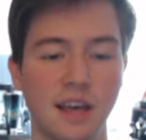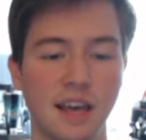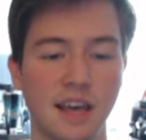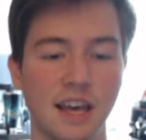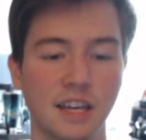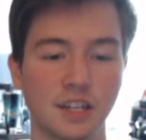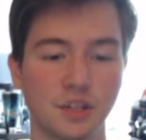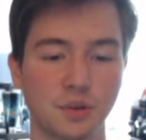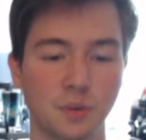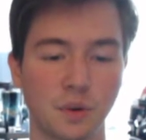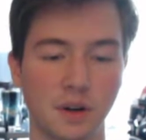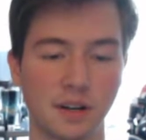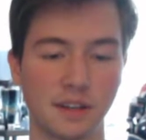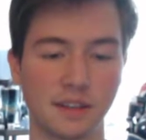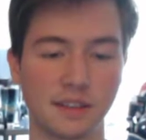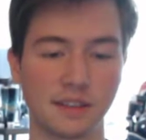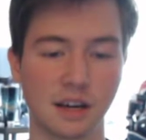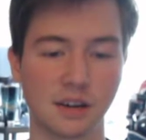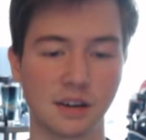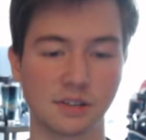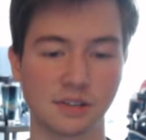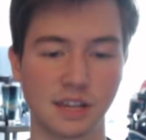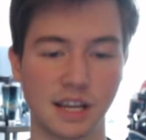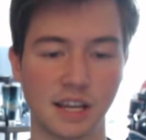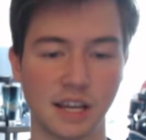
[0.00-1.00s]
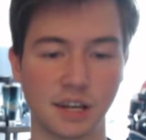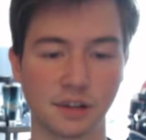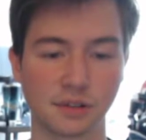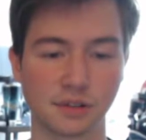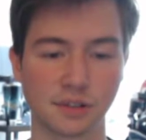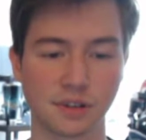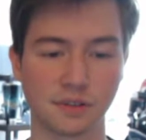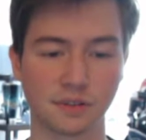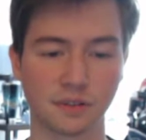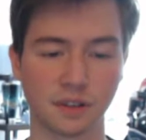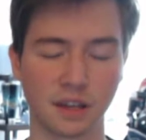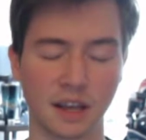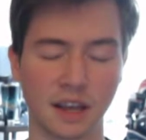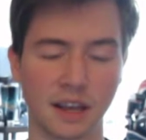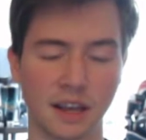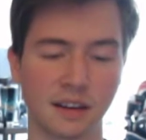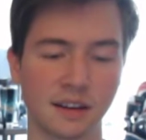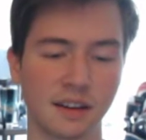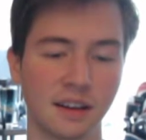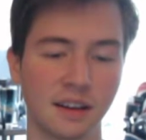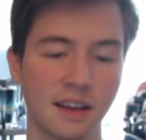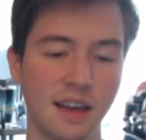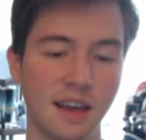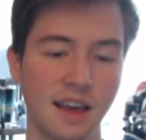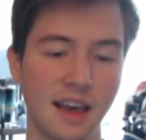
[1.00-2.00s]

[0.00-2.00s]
and 20,000 acres of land,